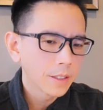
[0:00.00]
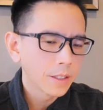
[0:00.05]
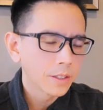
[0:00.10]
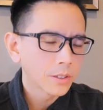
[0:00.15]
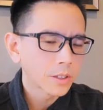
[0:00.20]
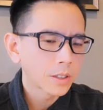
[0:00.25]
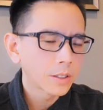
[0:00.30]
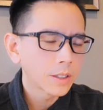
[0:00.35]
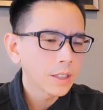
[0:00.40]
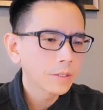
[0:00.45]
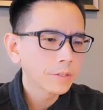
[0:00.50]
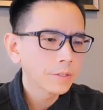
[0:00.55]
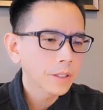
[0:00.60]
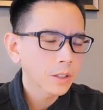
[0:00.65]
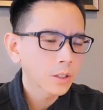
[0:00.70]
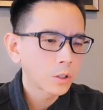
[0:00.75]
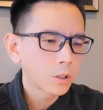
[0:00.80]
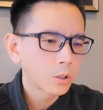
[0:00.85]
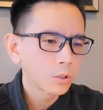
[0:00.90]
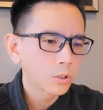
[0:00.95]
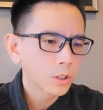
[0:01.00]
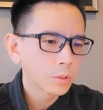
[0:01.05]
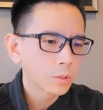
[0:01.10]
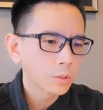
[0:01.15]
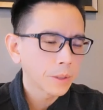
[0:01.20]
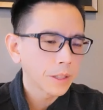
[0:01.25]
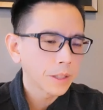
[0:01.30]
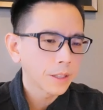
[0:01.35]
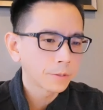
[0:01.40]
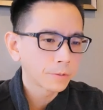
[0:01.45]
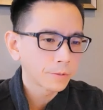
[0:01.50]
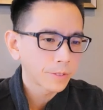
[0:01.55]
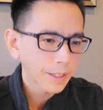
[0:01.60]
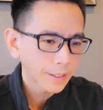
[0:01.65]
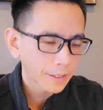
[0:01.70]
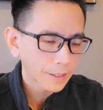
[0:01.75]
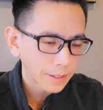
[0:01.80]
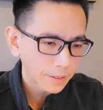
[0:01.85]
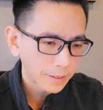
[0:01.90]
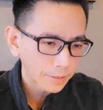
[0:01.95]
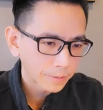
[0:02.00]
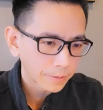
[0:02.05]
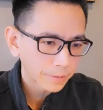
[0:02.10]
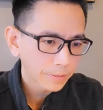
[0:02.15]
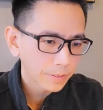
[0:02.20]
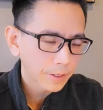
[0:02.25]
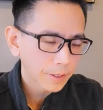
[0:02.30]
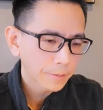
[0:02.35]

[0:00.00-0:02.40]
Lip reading: is it even going to be effective?